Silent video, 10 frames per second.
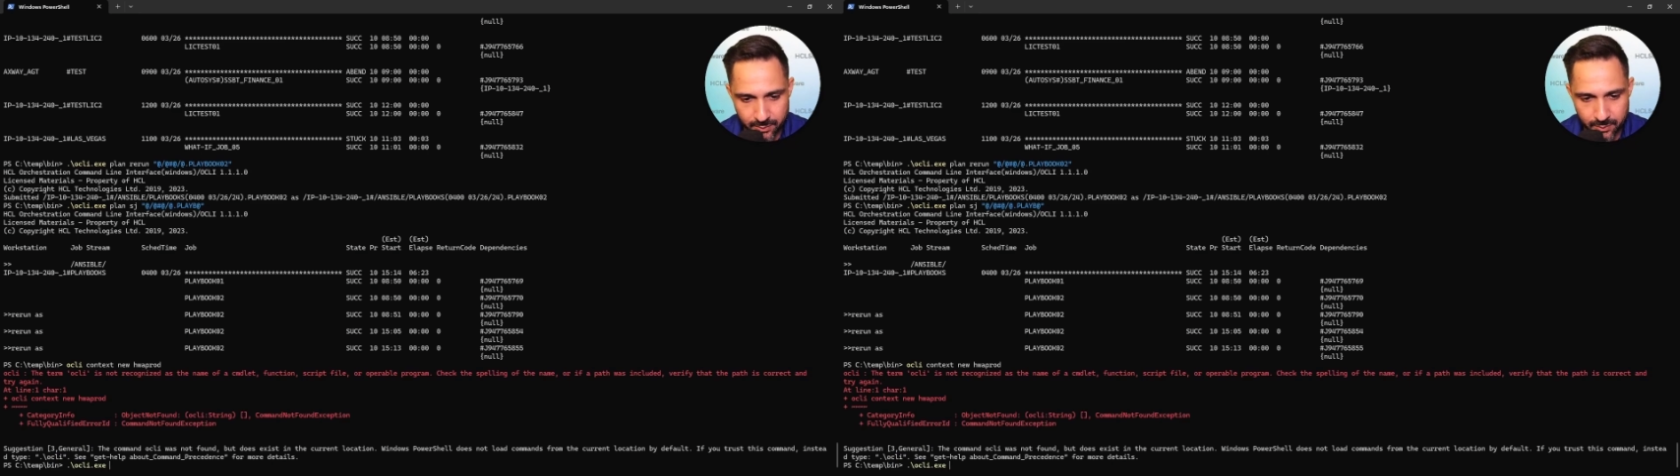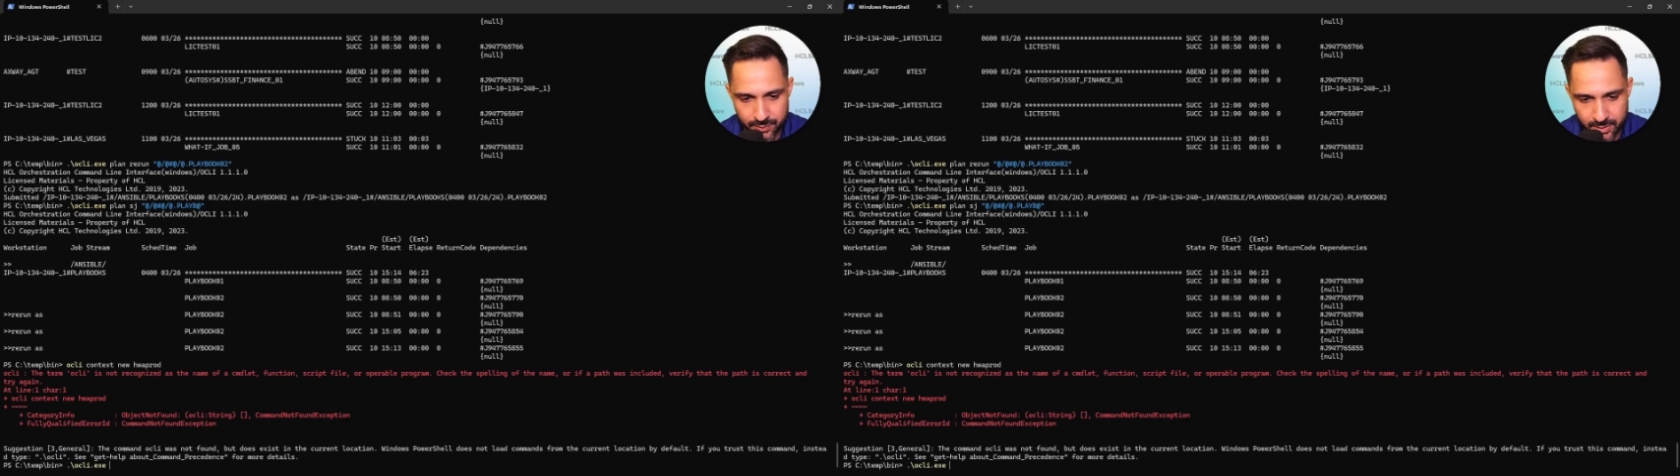
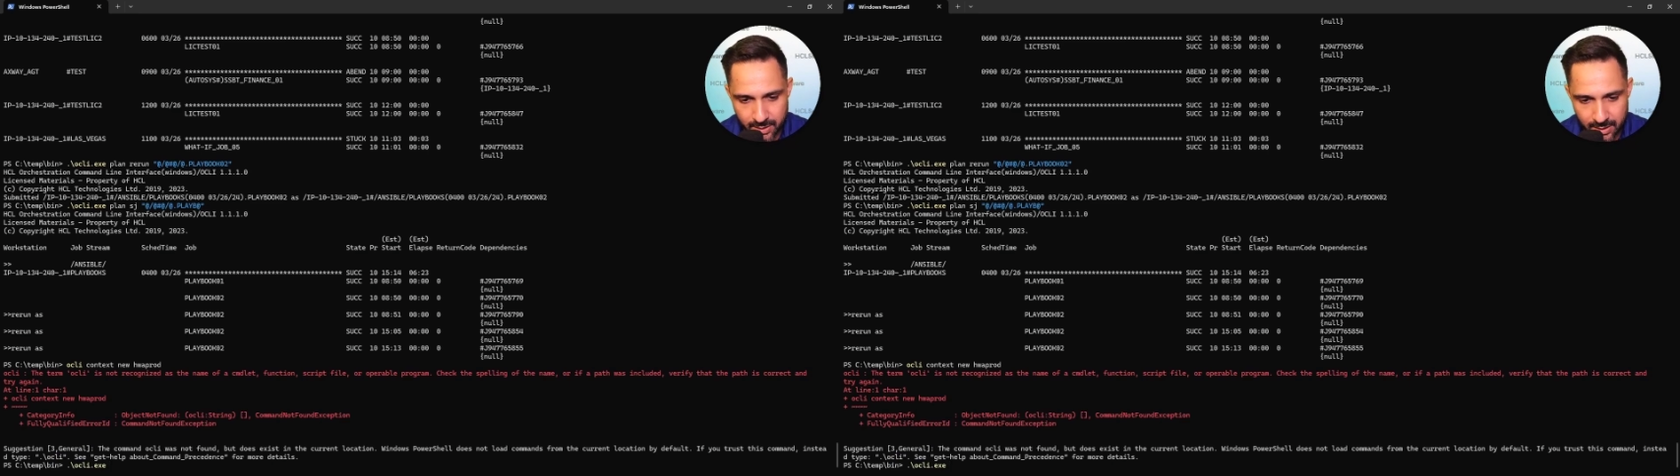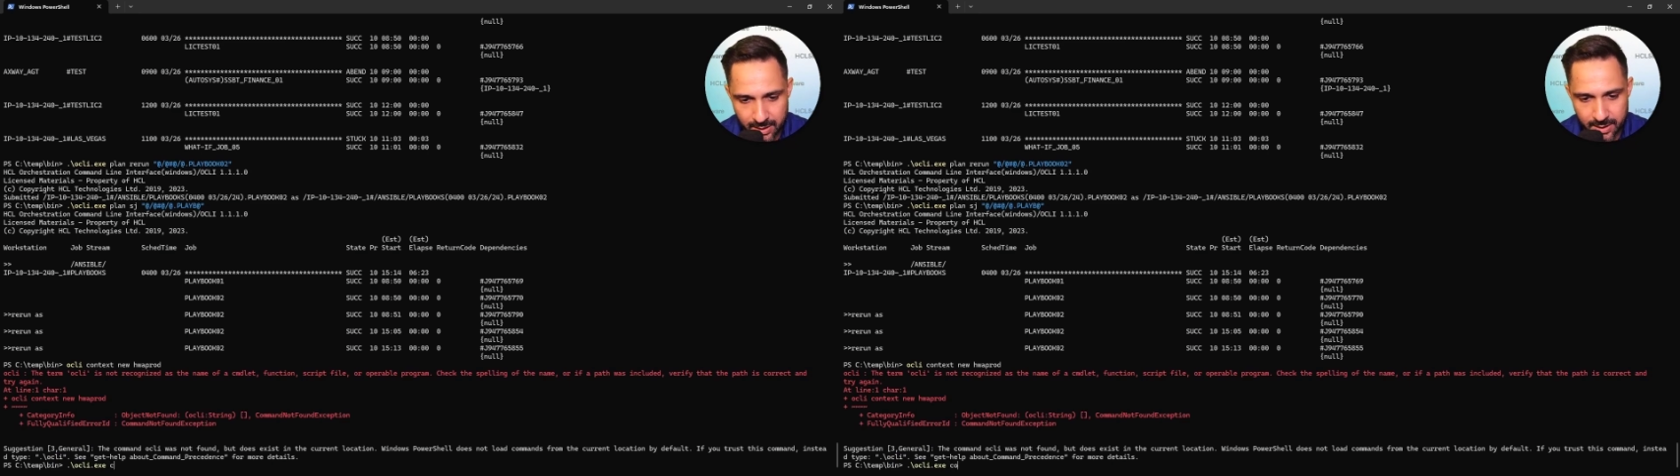
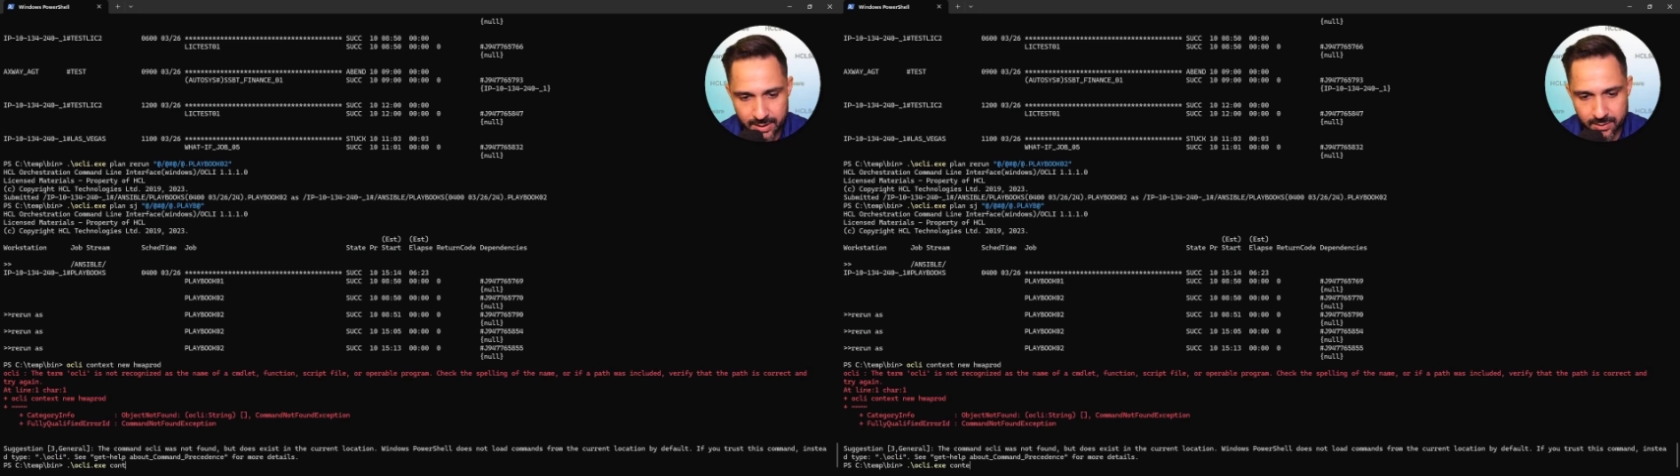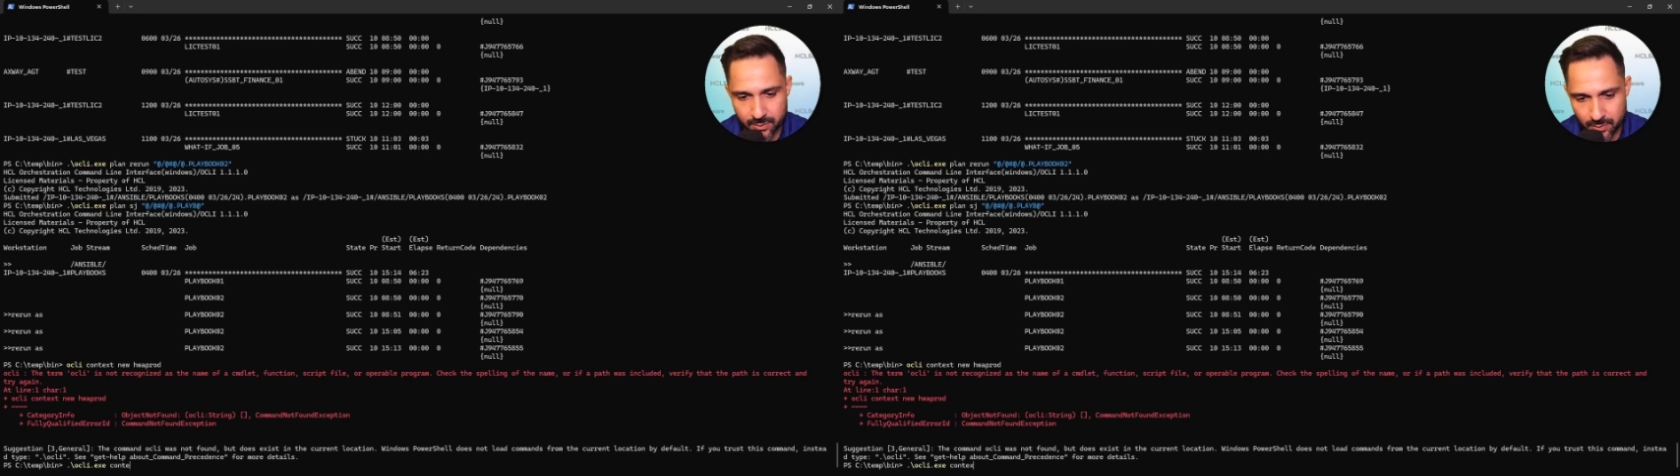
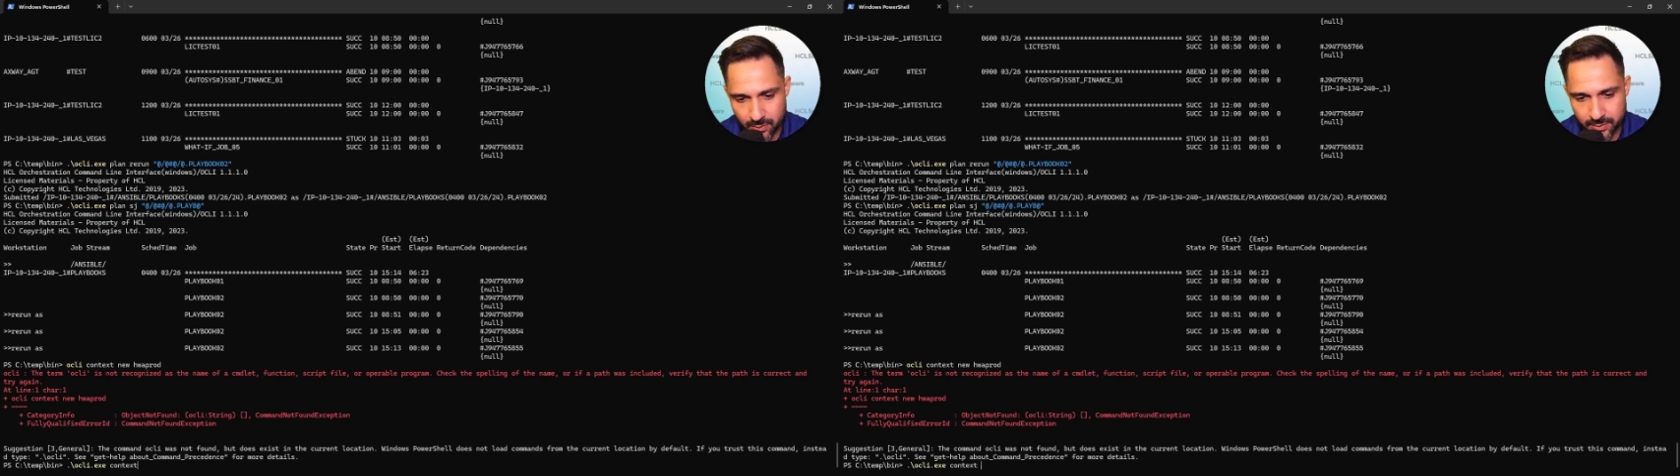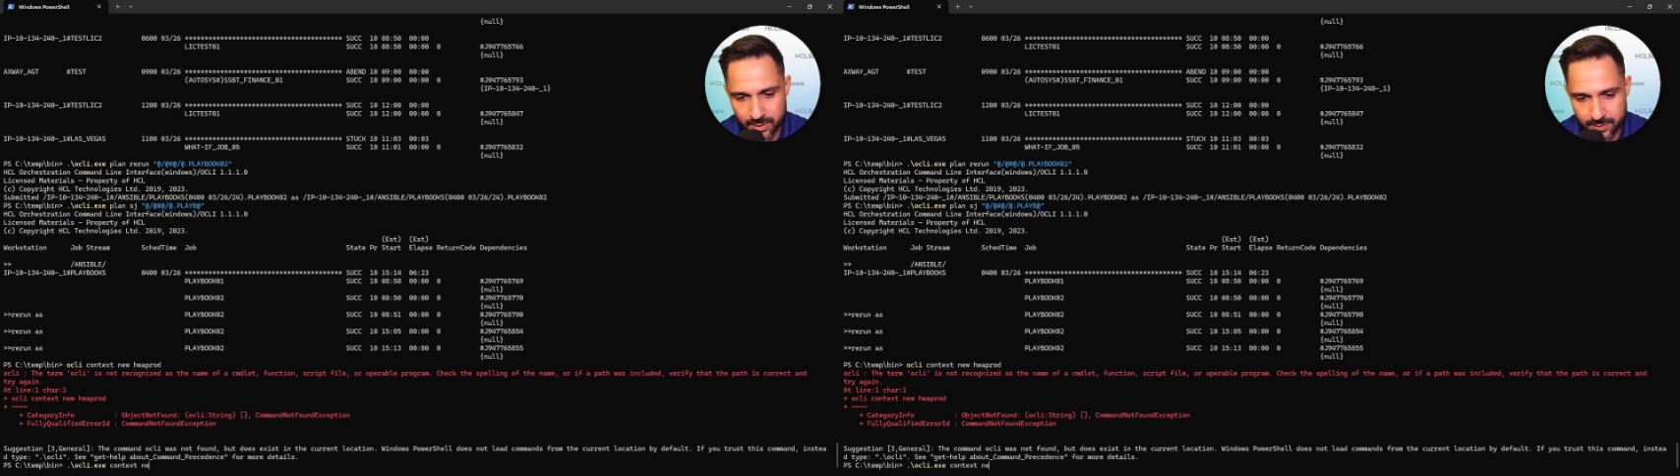OCLI
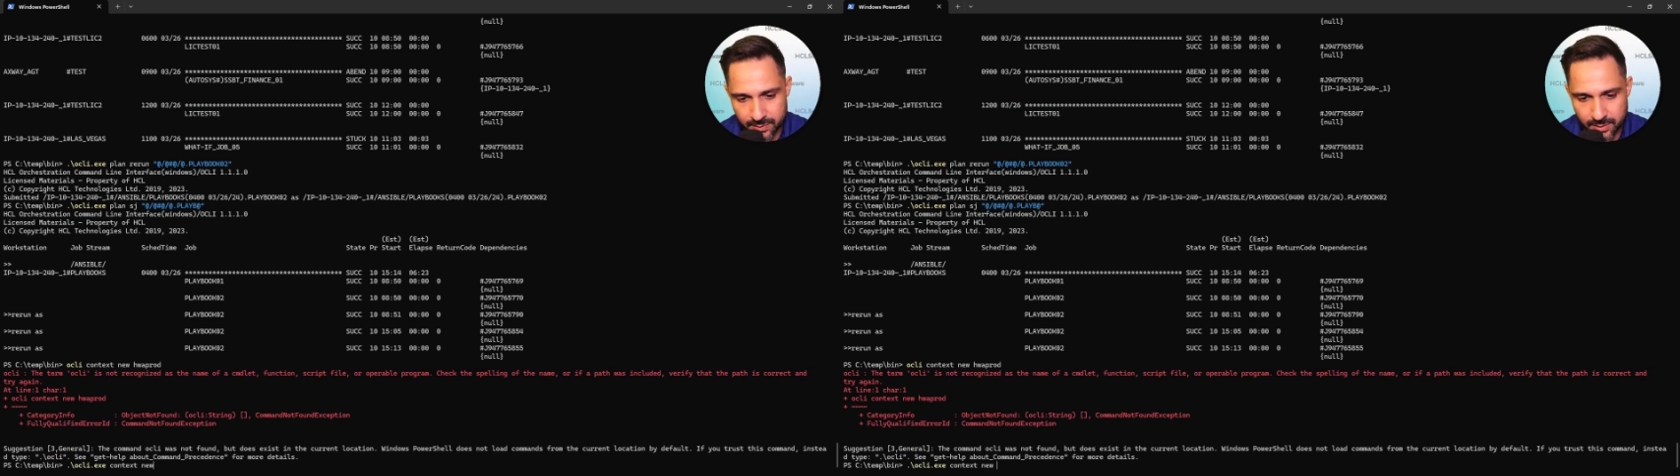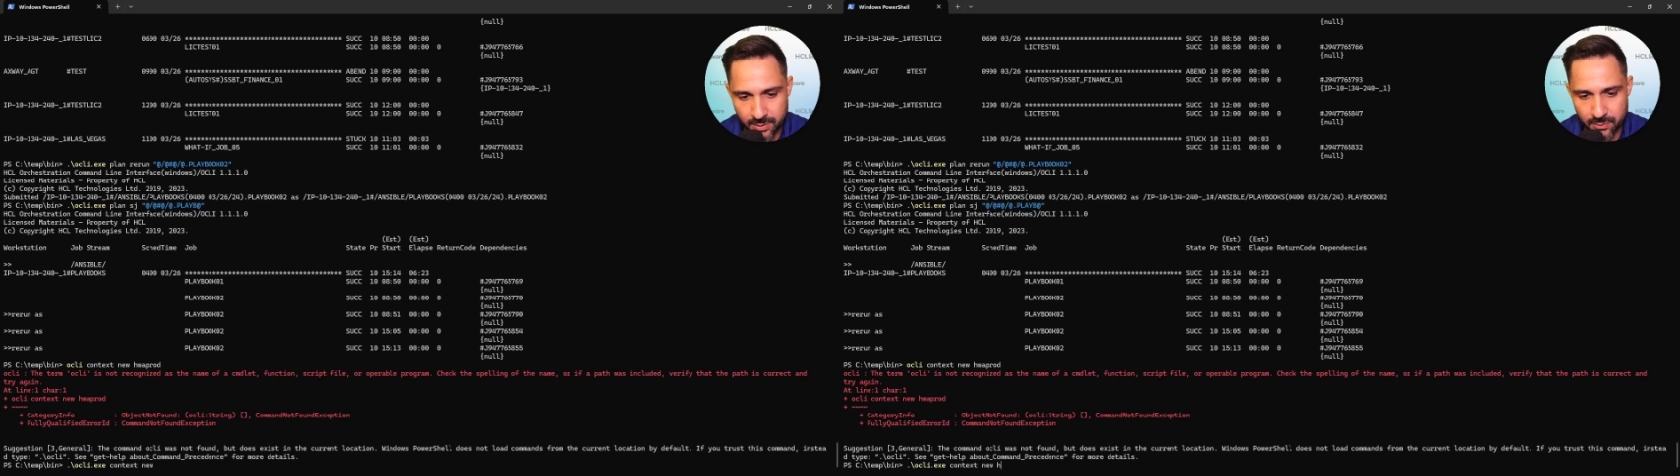
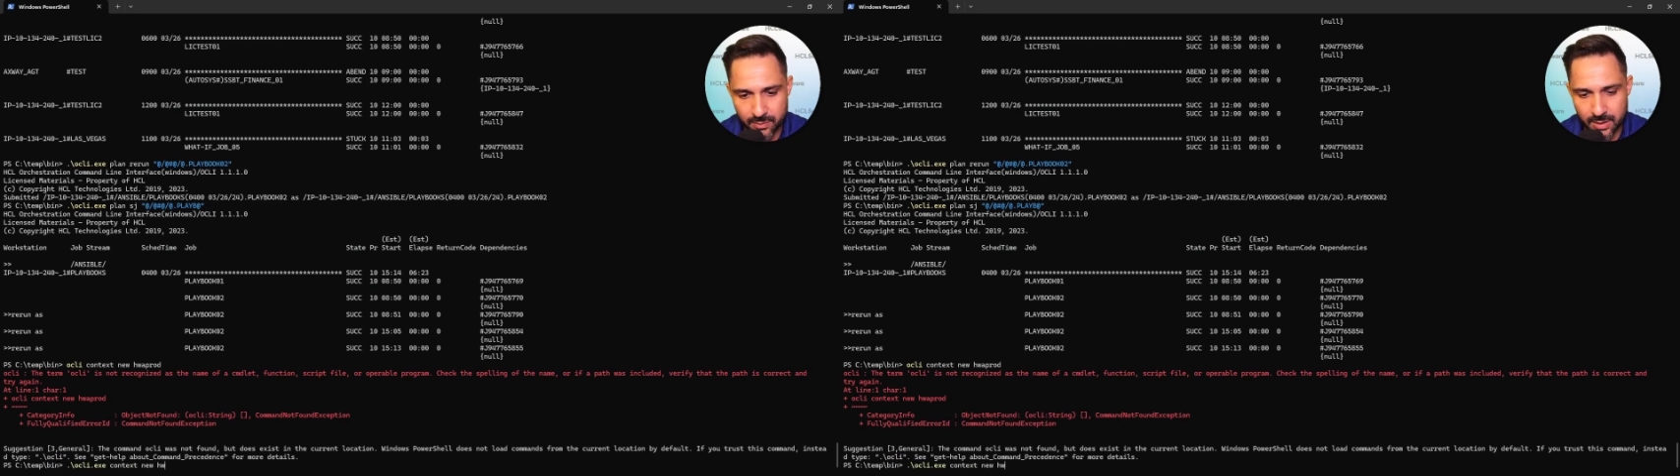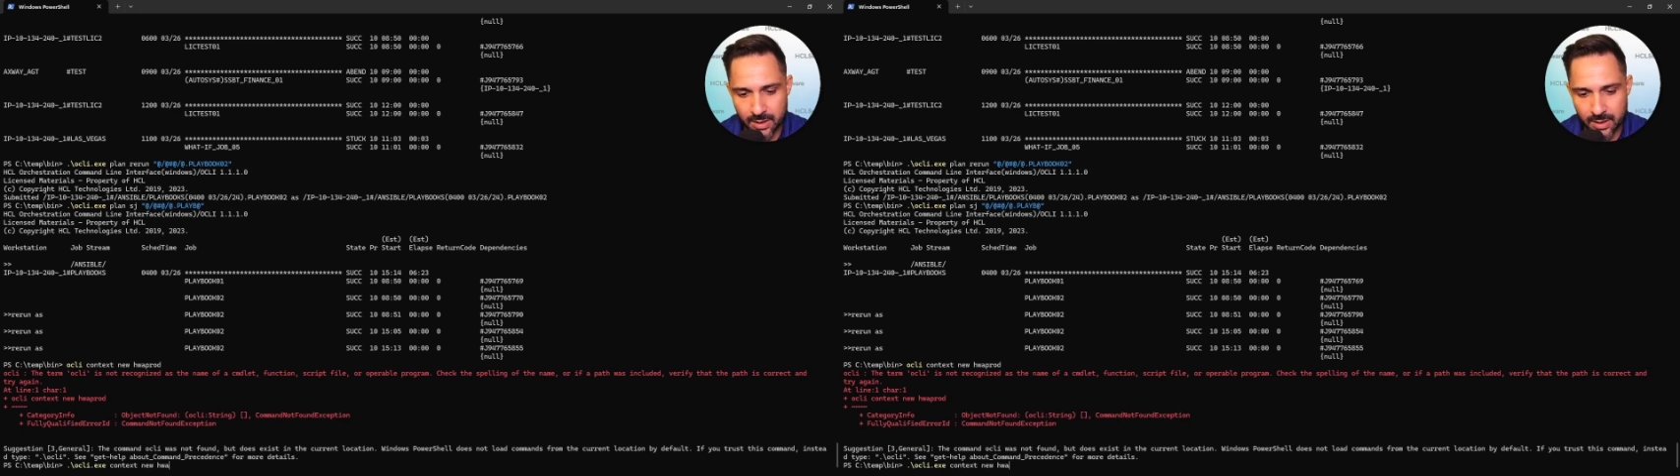context new